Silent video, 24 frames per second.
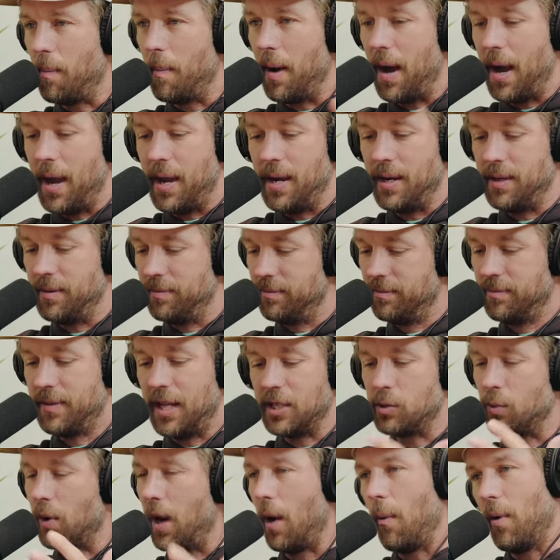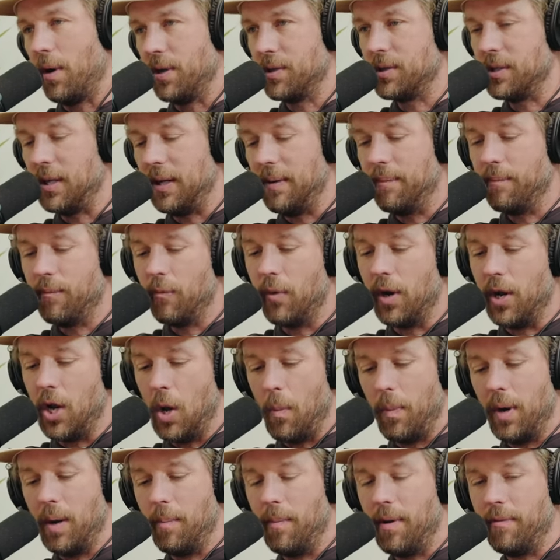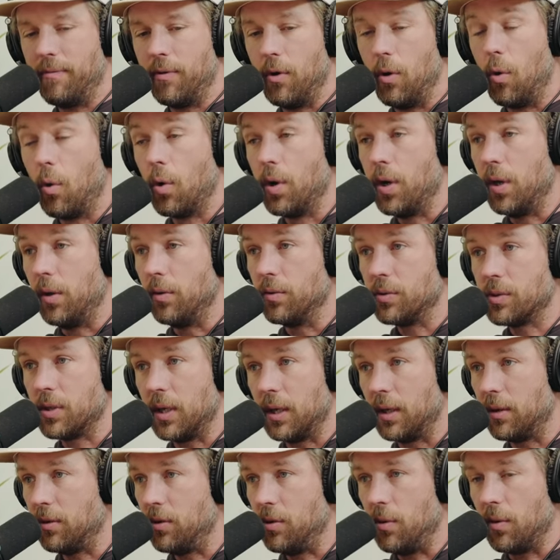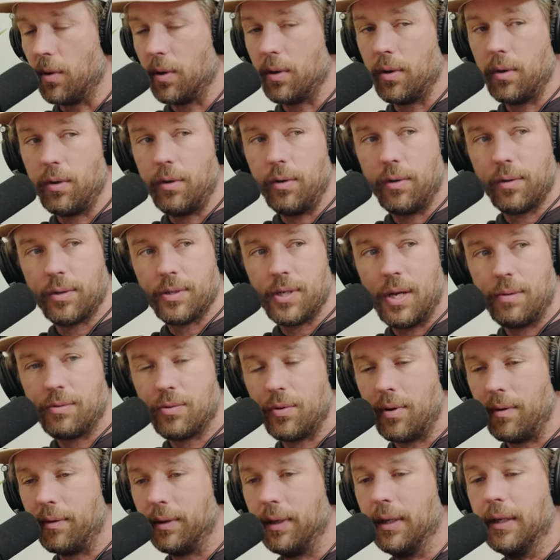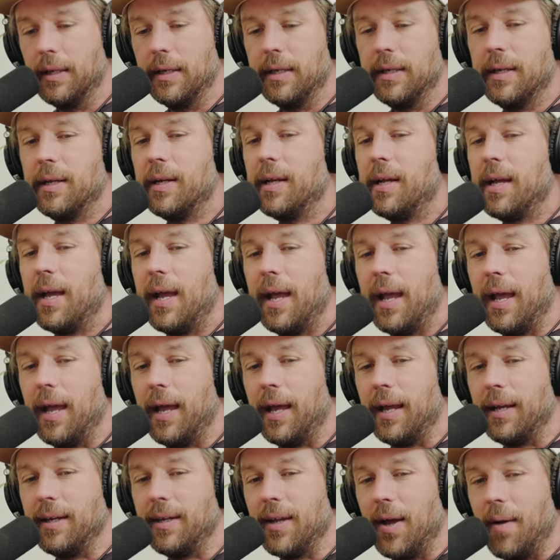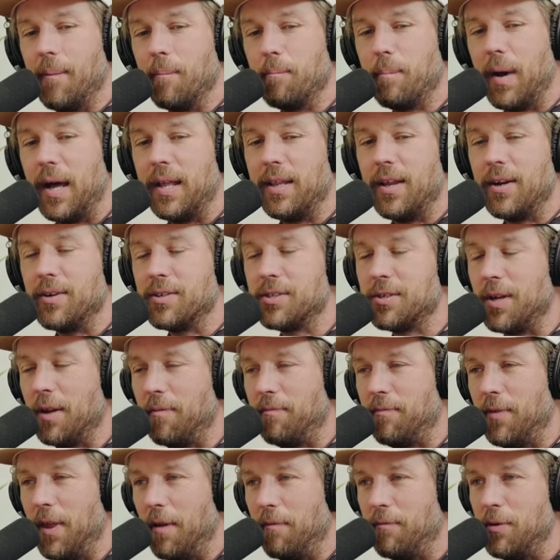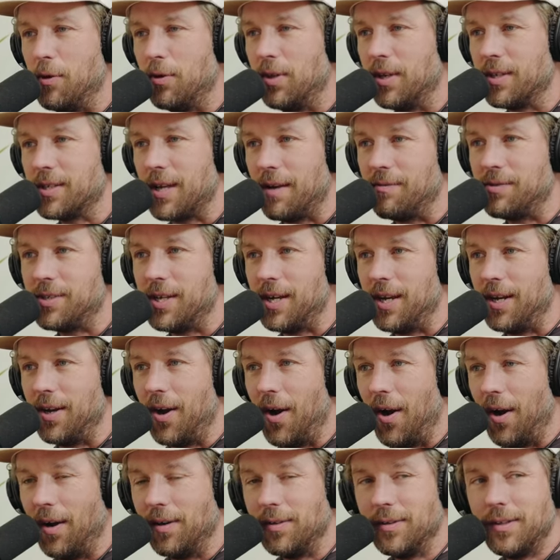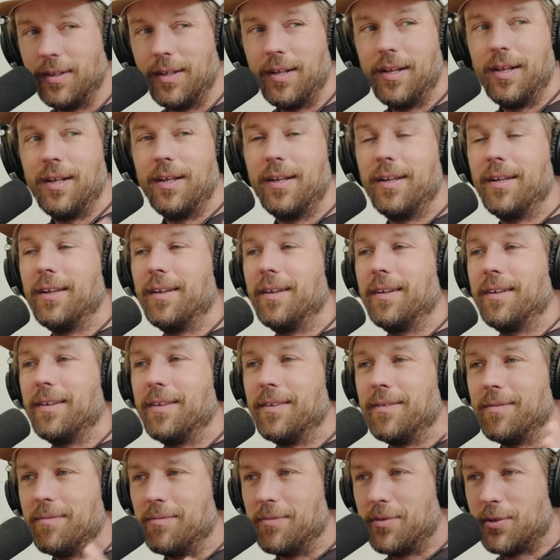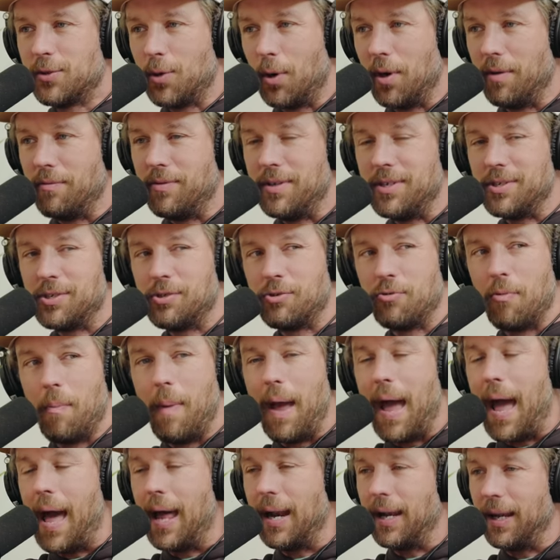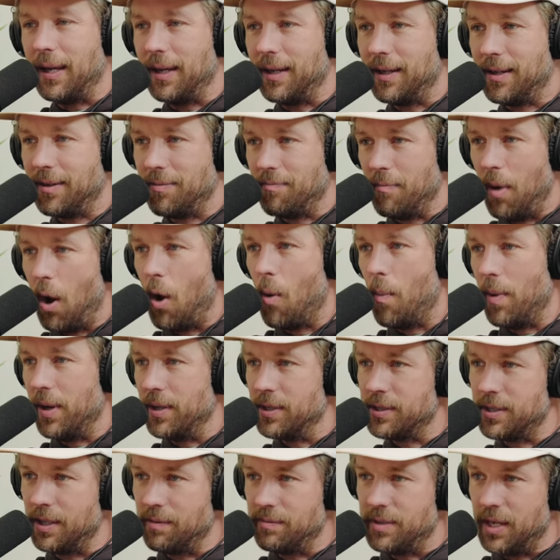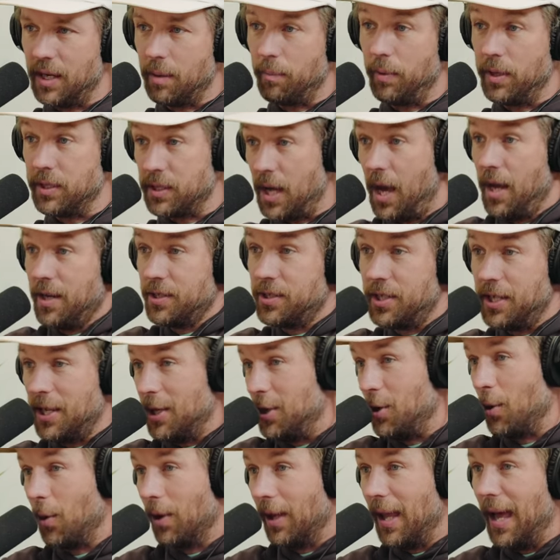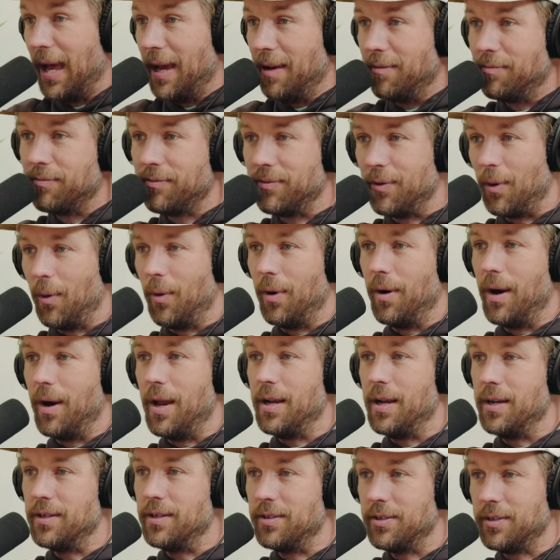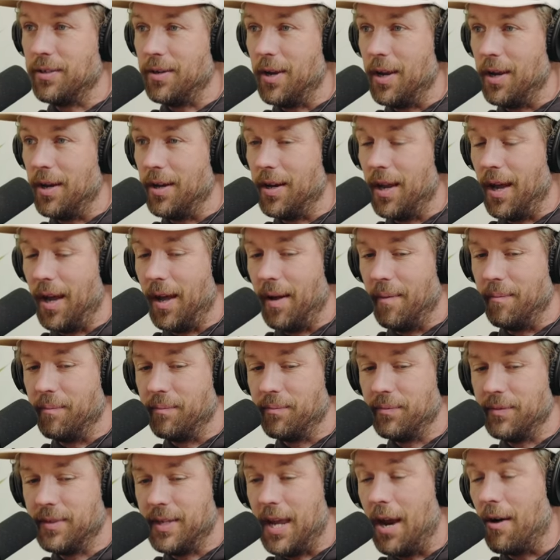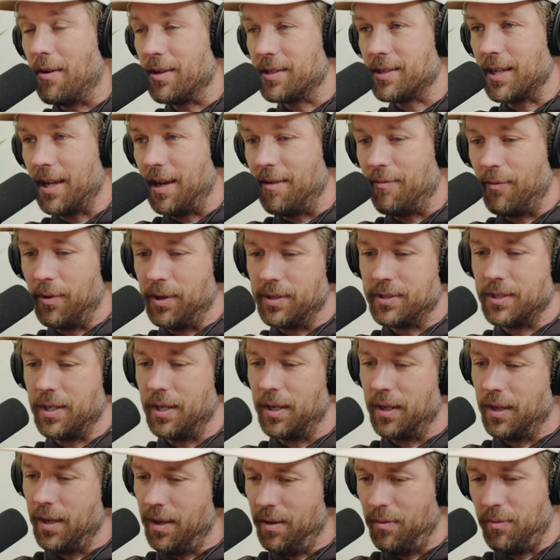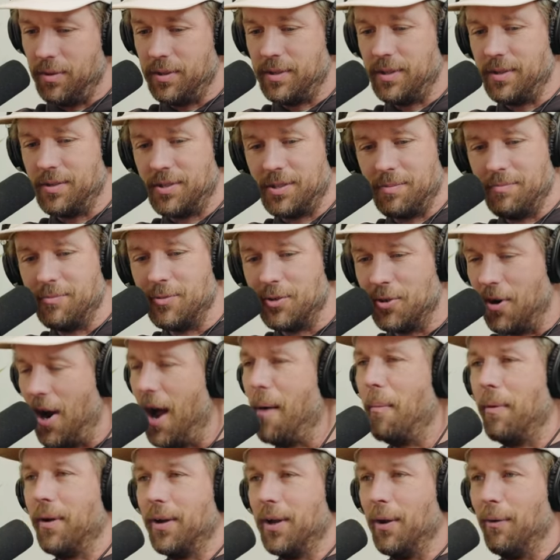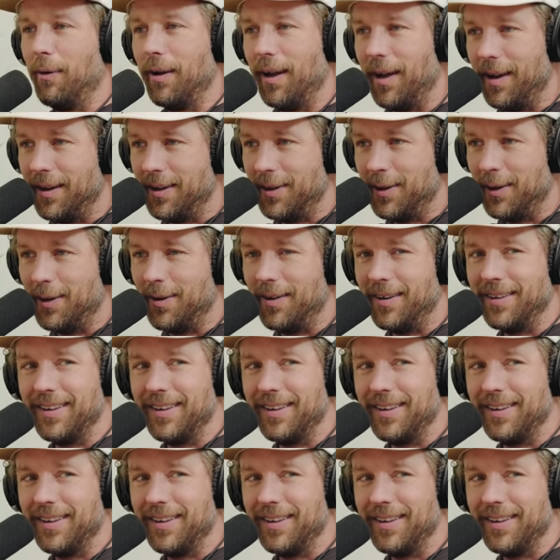what my, that's what I want to see when I open up my phone or news like New Yorker or New York Times or whatever. And, um, but there's a, the few things I've seen are sort of these dramatic moments that have taken place, honestly, in your life or in, in, um, Garrett's life where it's like, oh, well, there's some drama going on here.